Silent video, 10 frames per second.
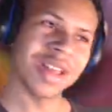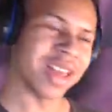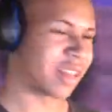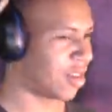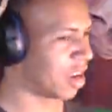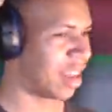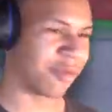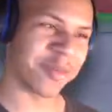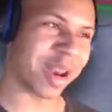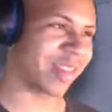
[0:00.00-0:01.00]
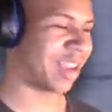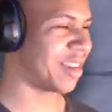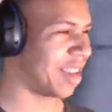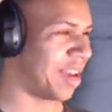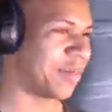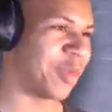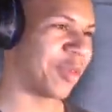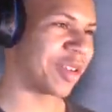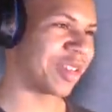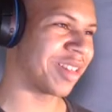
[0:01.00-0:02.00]
It's looking like we're about to take a dub,
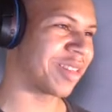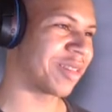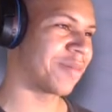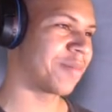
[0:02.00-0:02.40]
boys. Let's.